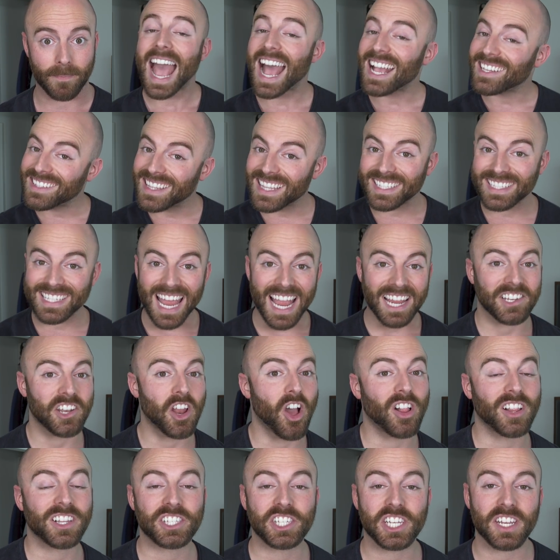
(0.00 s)
As this
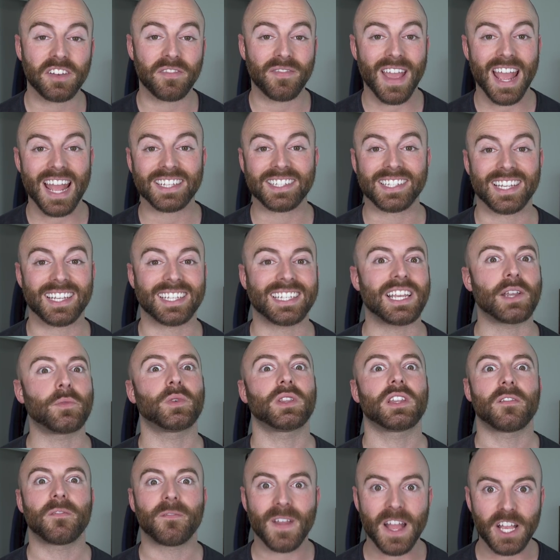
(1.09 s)
technology advances, it
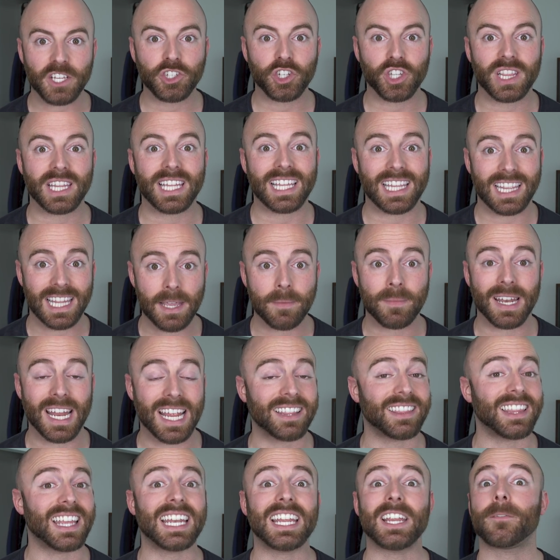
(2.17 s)
will eventually
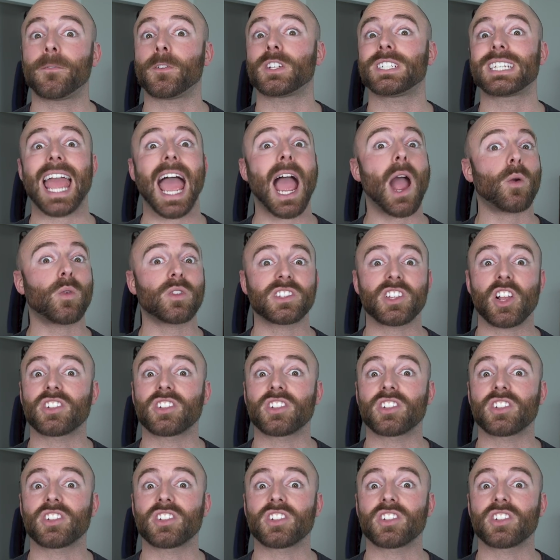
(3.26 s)
eliminate the need for towers